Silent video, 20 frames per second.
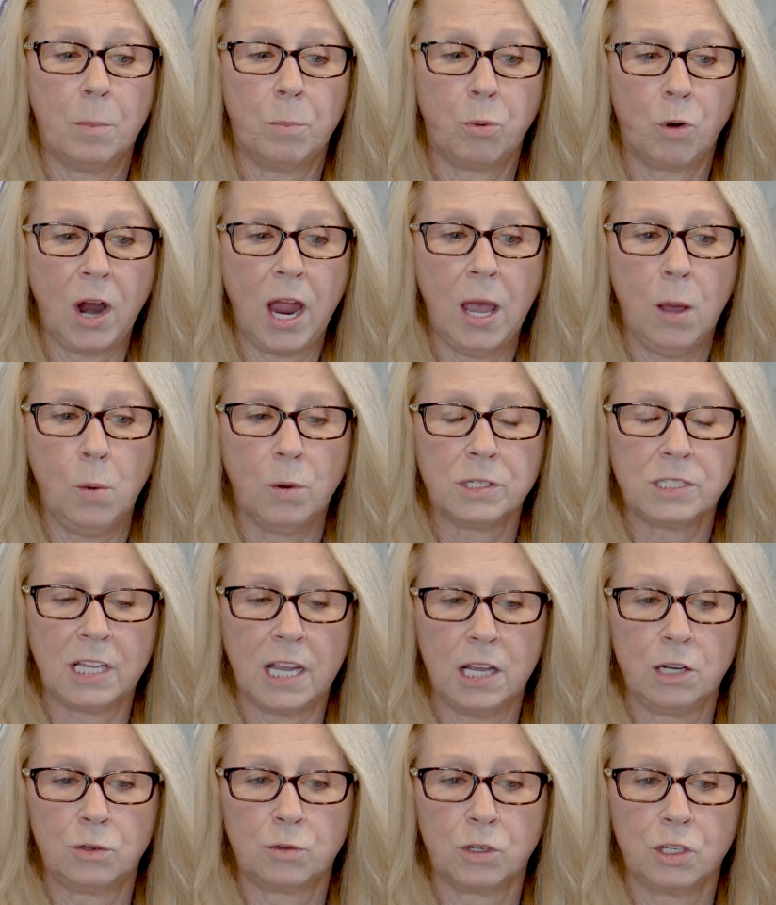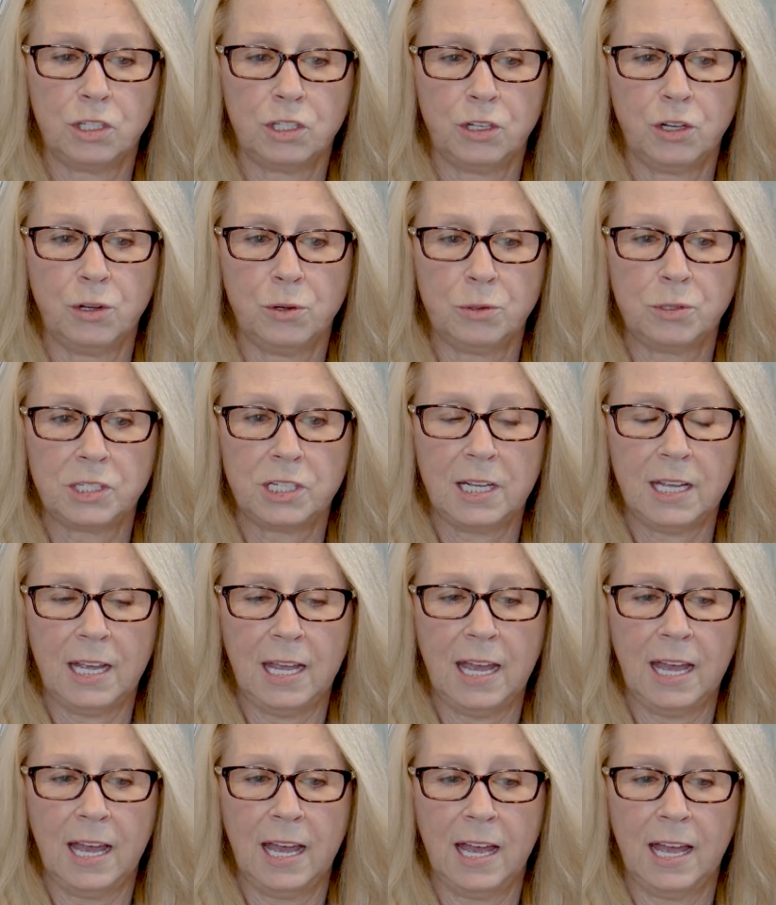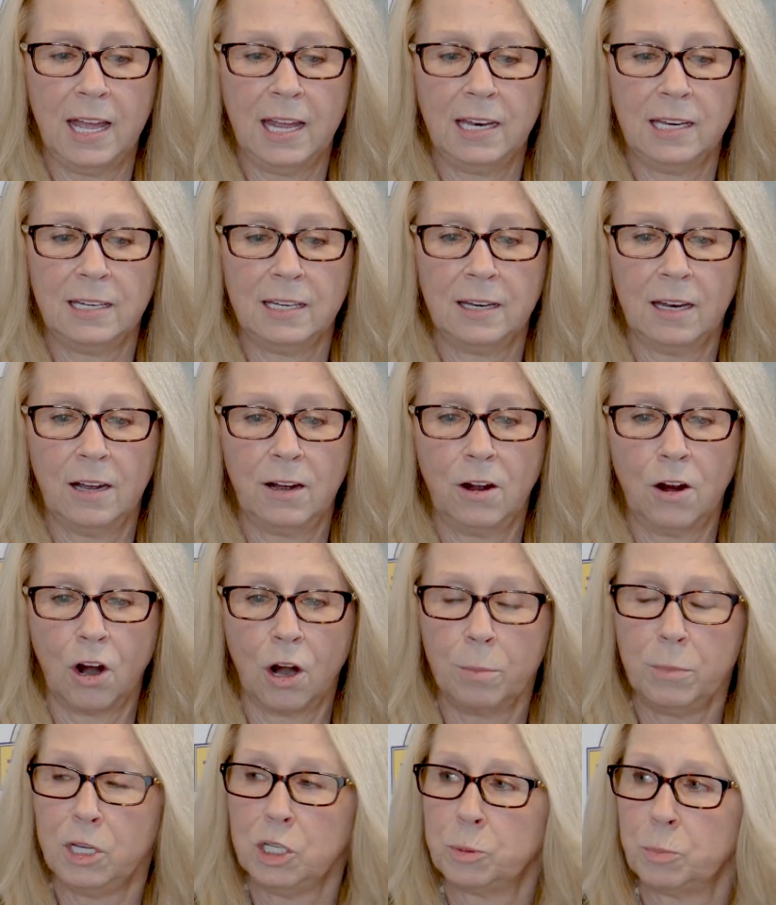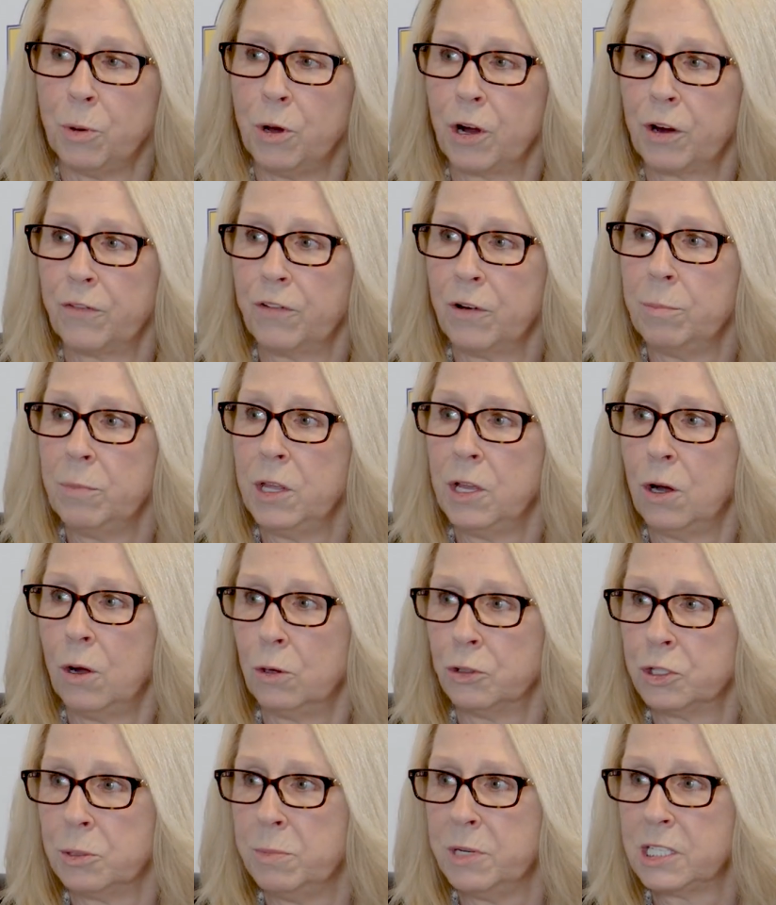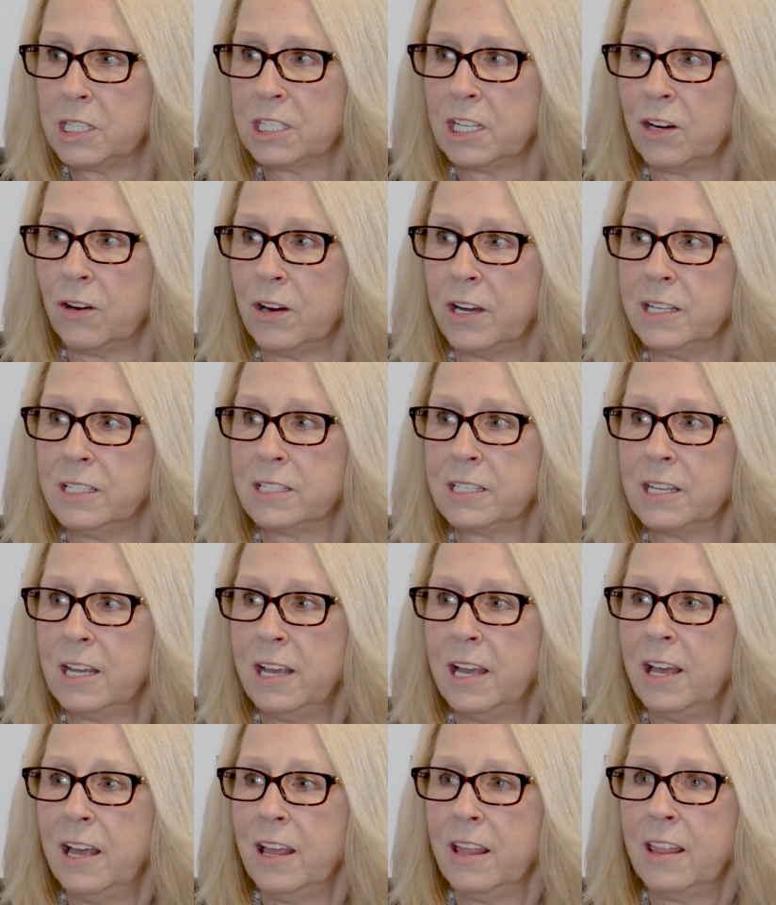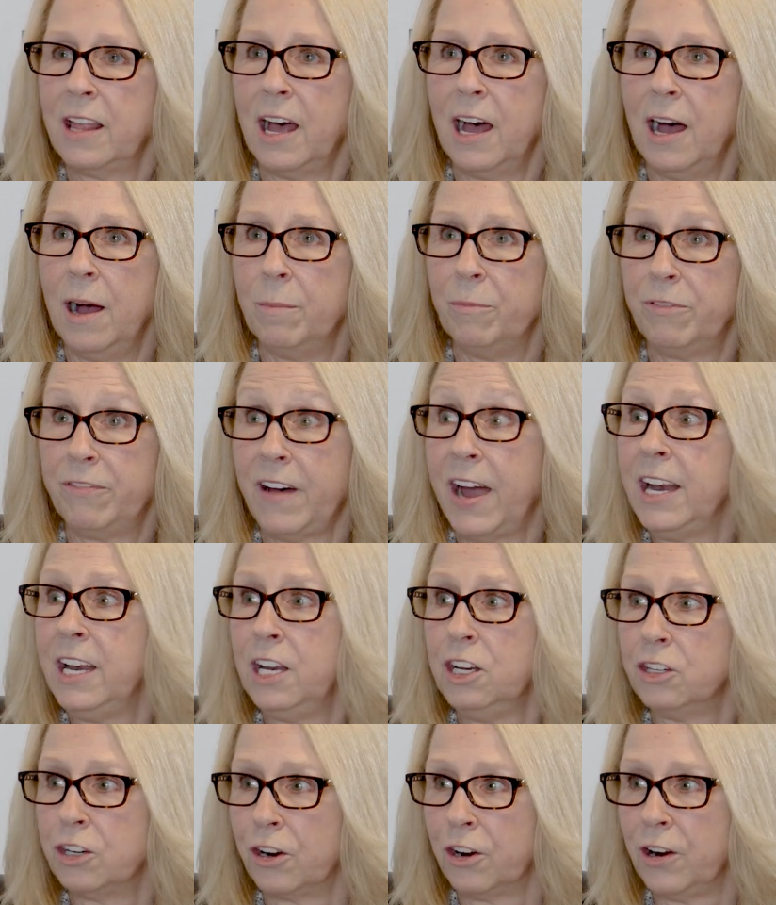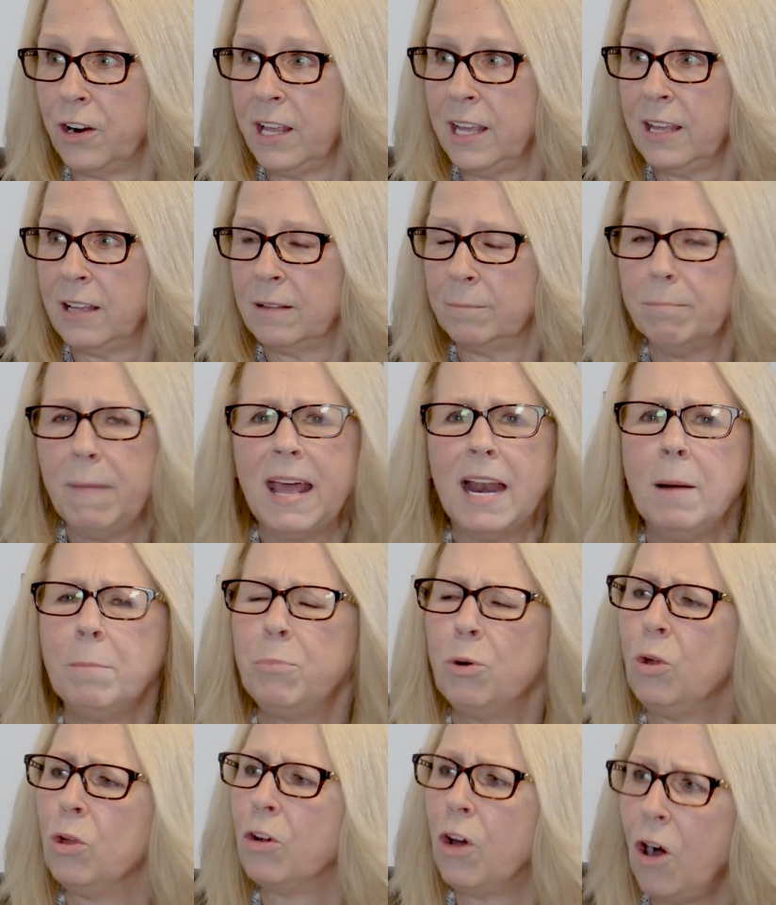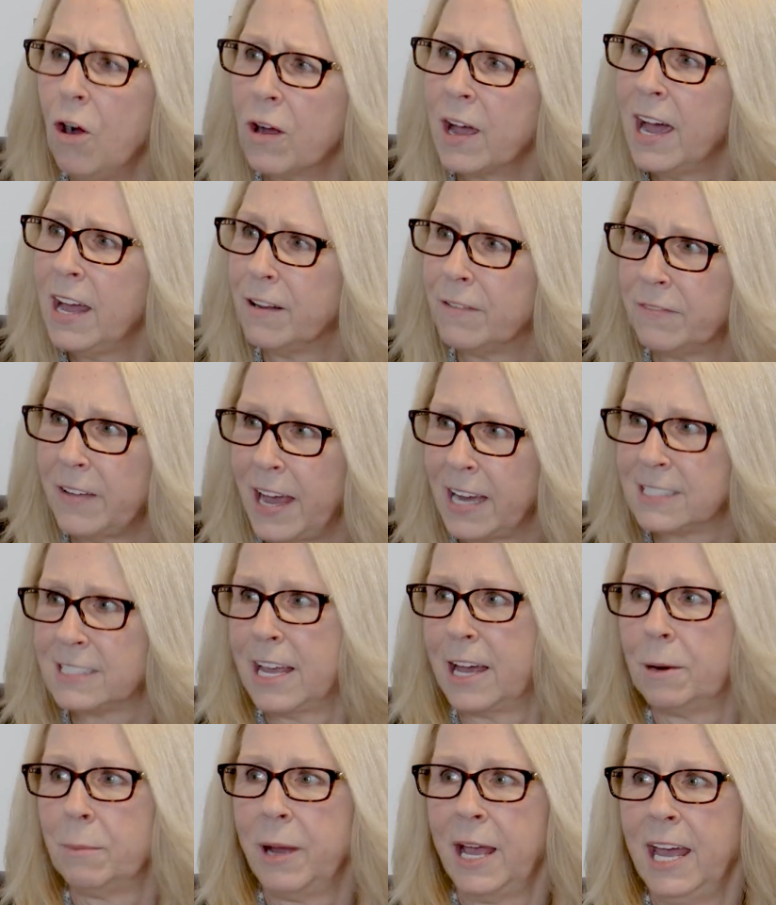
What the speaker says: BRAY was introduced in Army's book from the Ultimate series, Fighting Dirty. And I'm pulling all kind of facts out of my